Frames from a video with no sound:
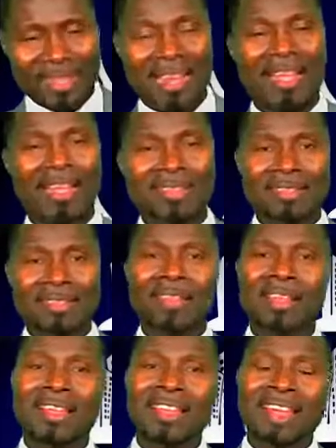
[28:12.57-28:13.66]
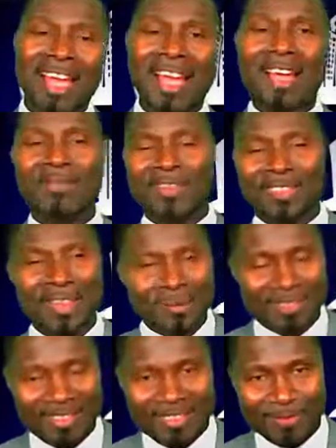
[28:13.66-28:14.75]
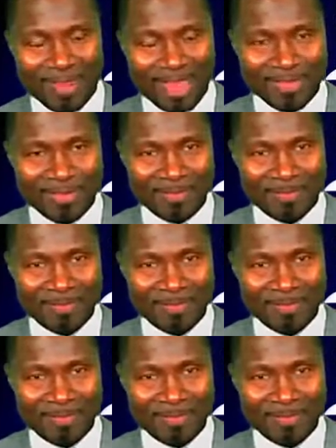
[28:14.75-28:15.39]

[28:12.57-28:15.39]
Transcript: the other getting, for example, 65.